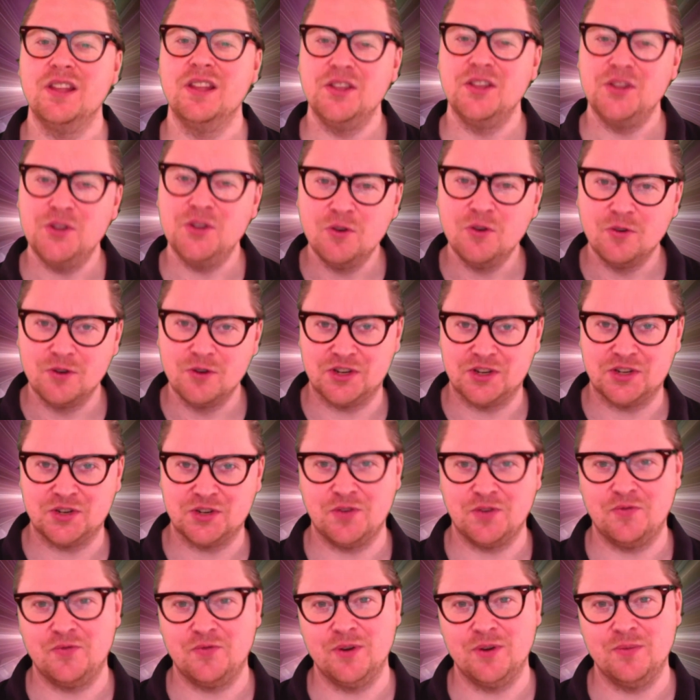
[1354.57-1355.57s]
You're a
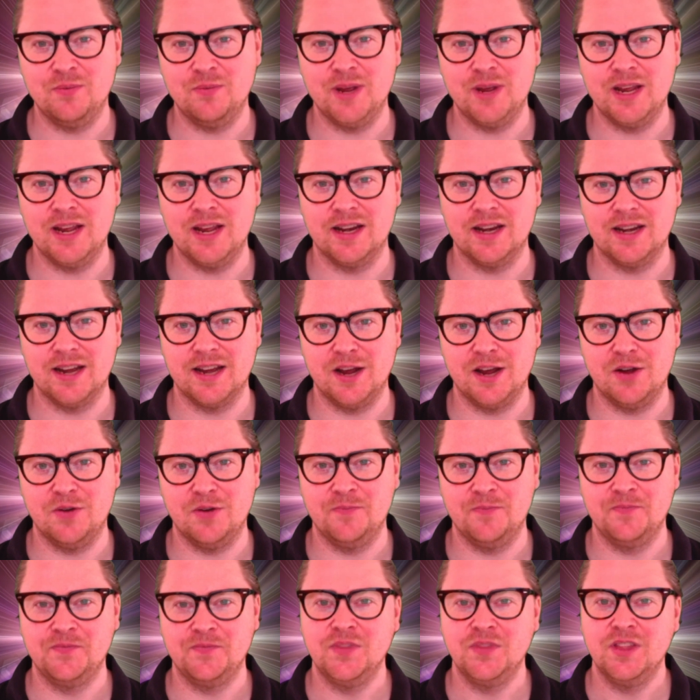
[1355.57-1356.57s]
sovereign being now.
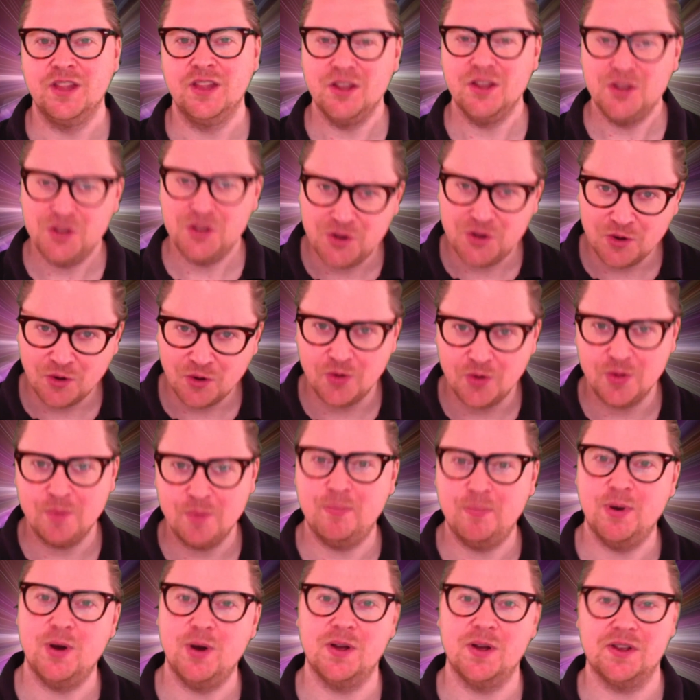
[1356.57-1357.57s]
You're the
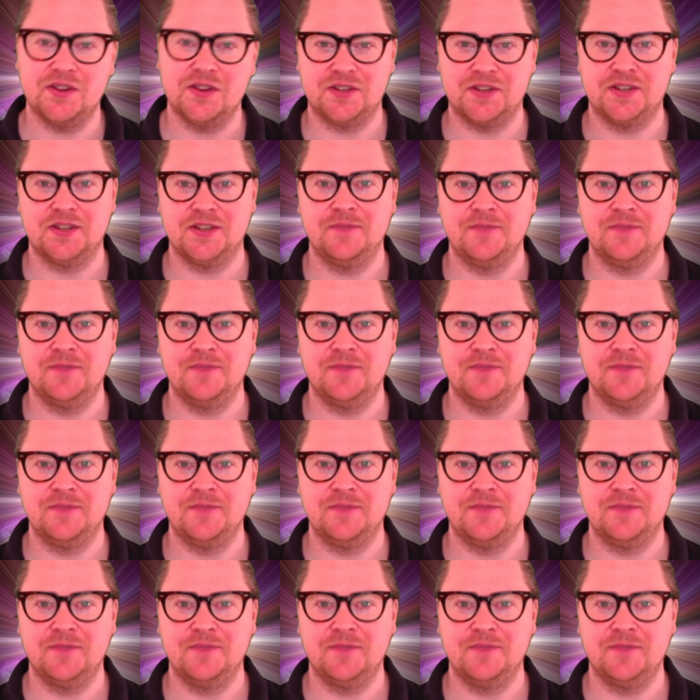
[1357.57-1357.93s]
boss.